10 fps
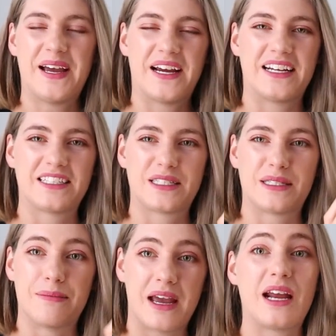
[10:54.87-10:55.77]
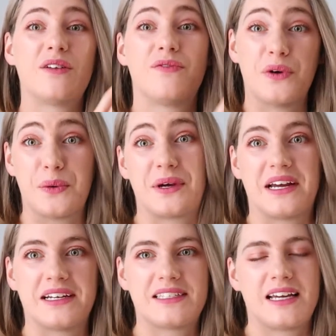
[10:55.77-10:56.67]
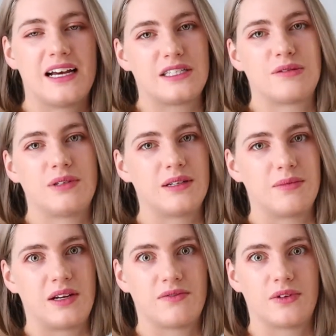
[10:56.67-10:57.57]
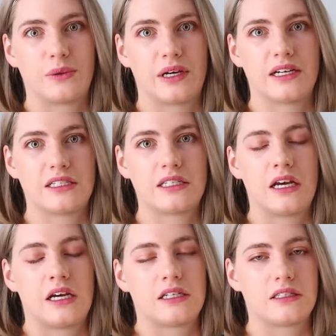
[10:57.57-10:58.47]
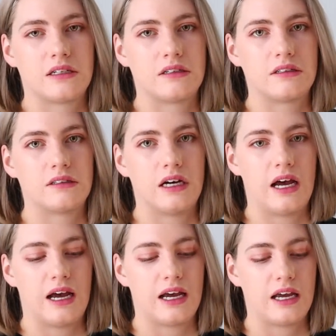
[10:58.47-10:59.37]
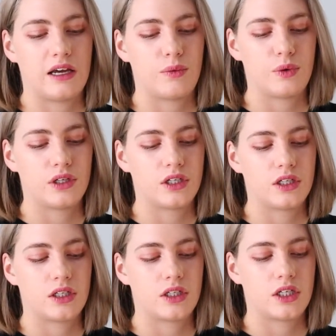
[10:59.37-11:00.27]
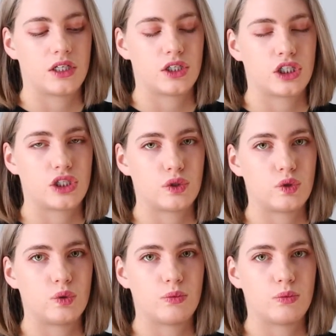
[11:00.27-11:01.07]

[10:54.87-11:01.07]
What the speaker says: is the main focus. It has to be the main focus. So I will do